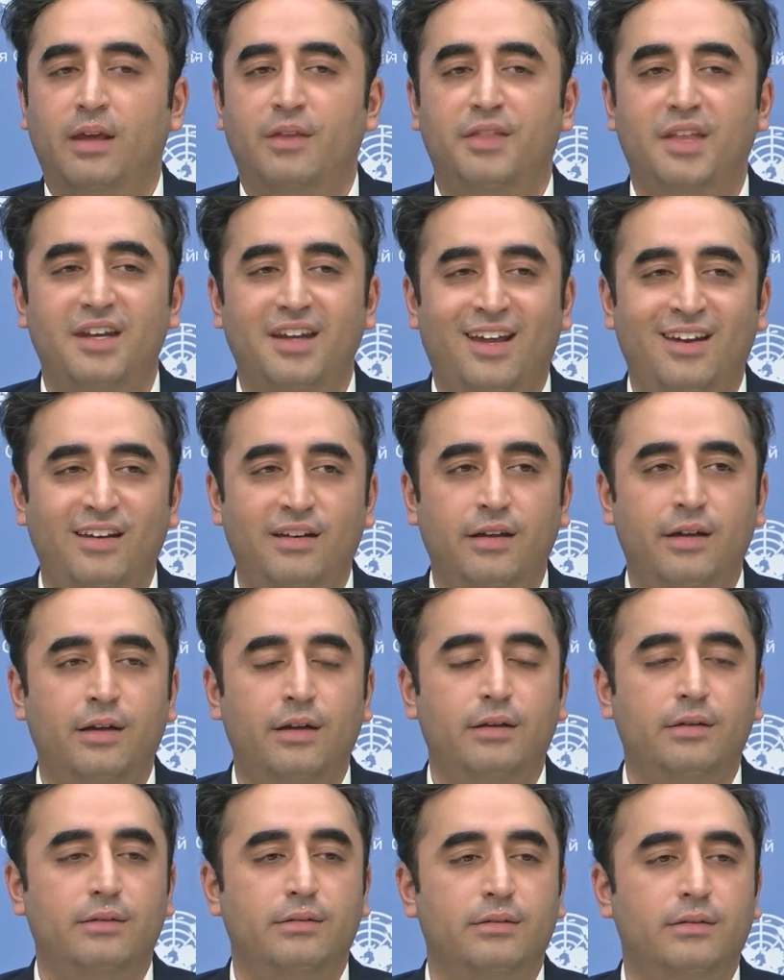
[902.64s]
that
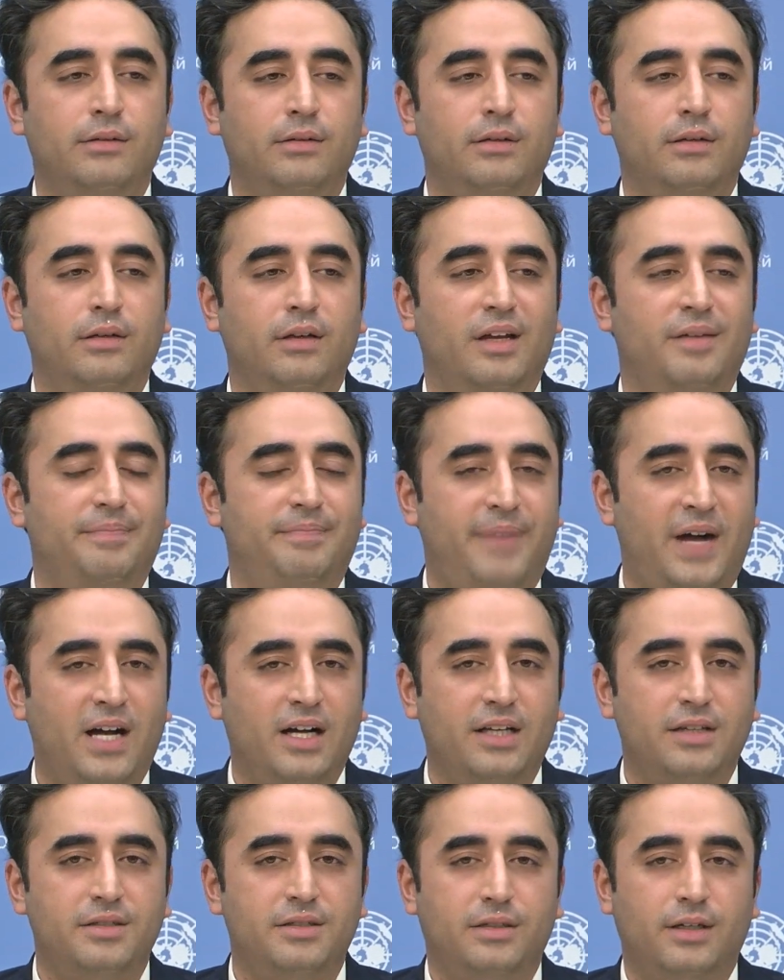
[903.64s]
India and
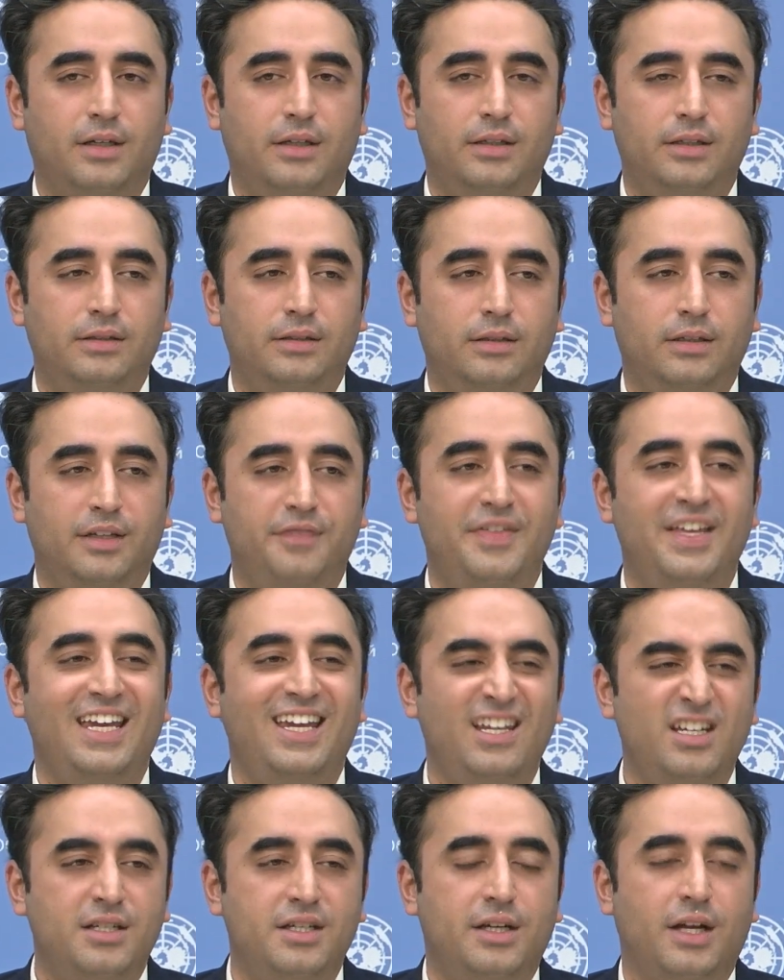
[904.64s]
Pakistan and the
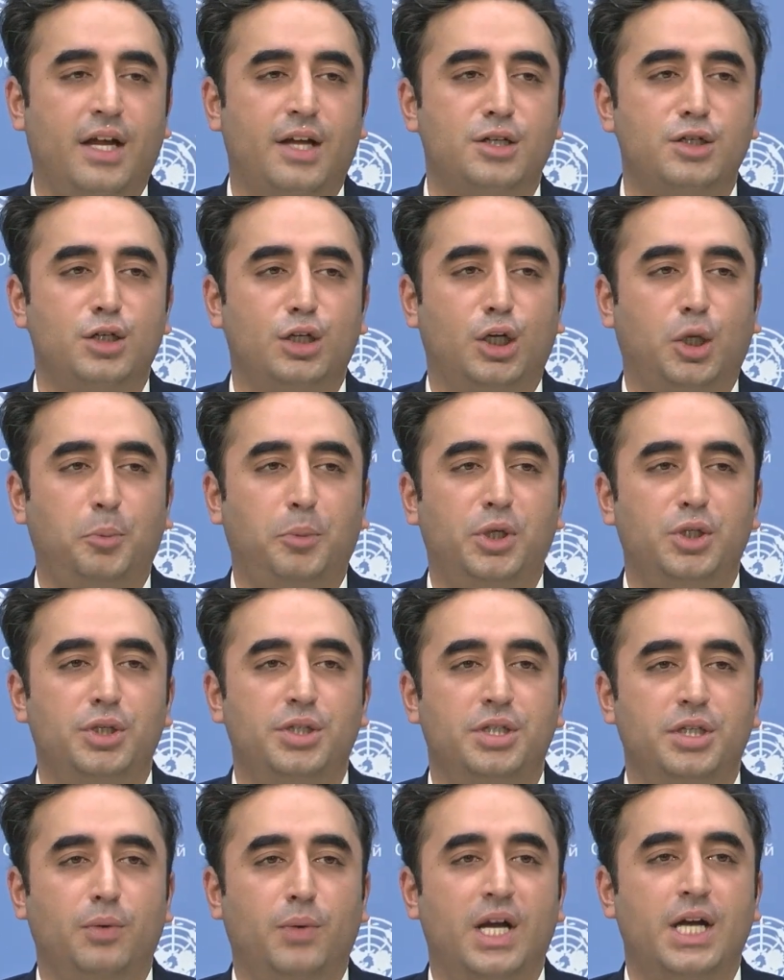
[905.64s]
international
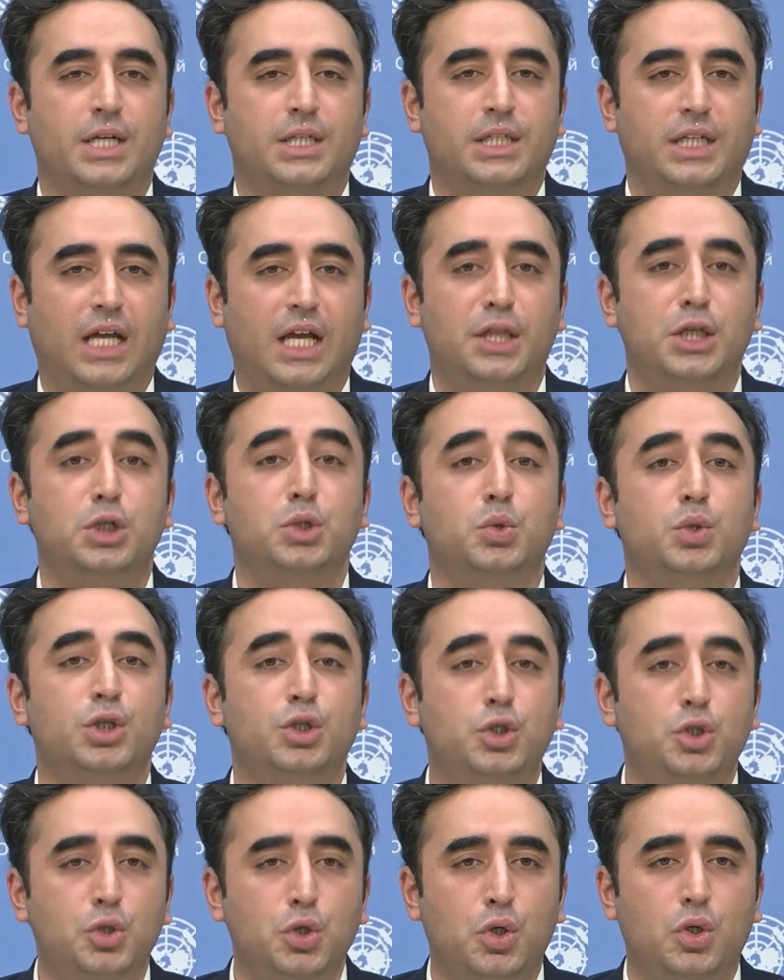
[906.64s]
community work together to
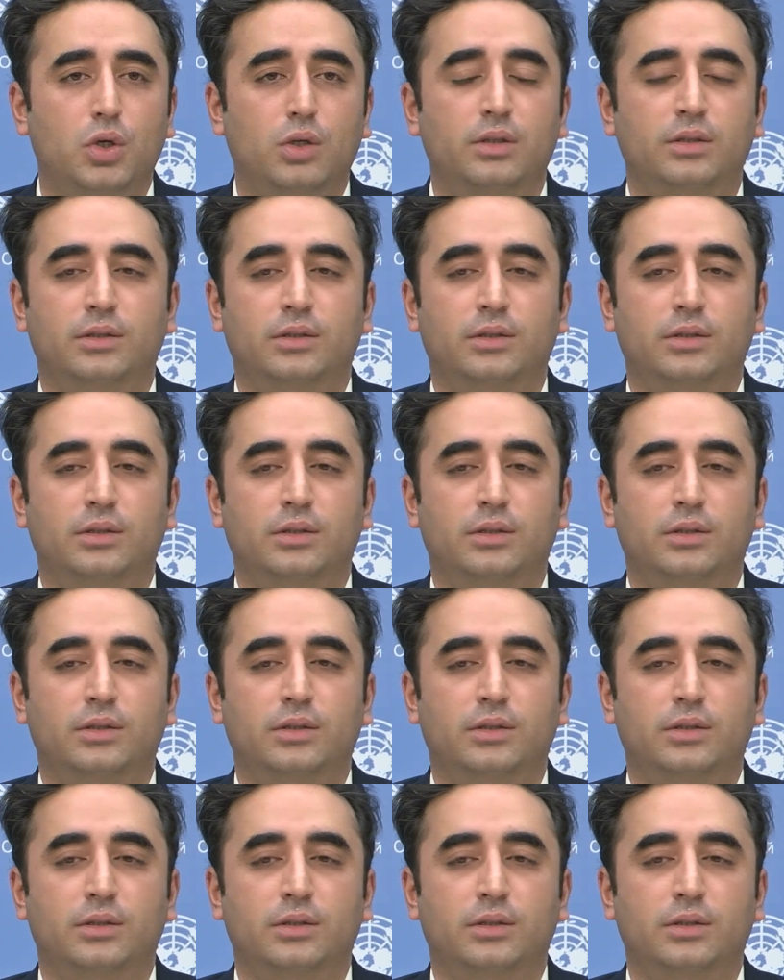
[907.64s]
ensure